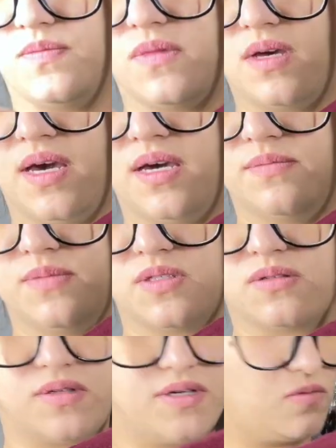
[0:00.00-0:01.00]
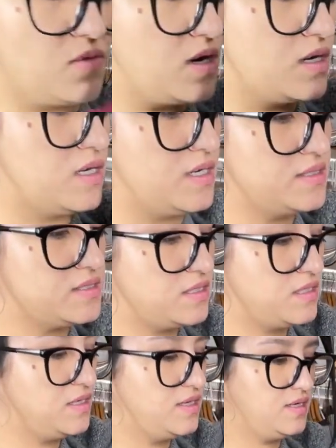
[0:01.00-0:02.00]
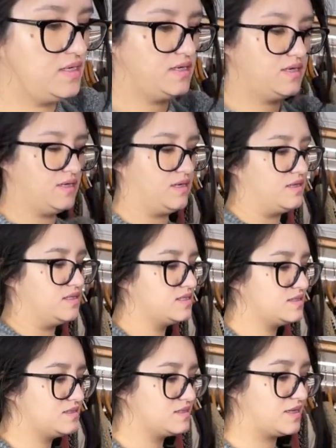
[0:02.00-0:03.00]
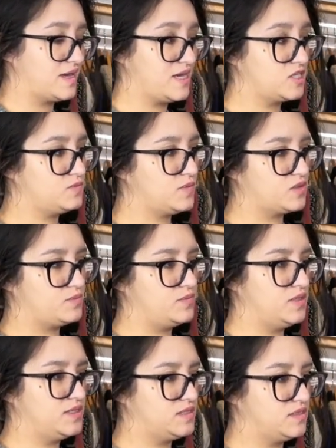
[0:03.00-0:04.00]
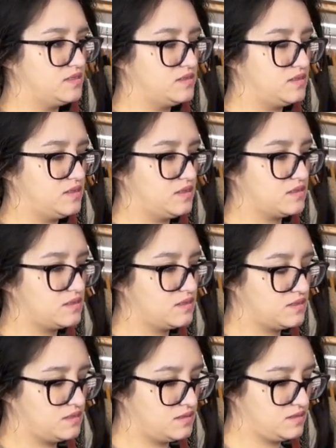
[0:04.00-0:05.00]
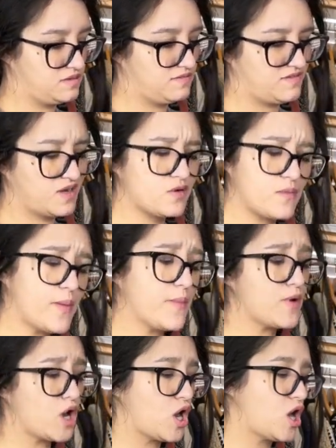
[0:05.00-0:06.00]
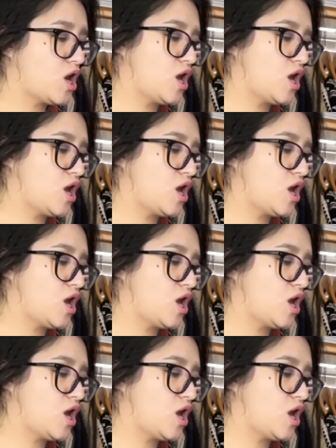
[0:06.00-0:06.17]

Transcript: the hems, they're like raw cut. And this is a cashmere blend, I think. I remember.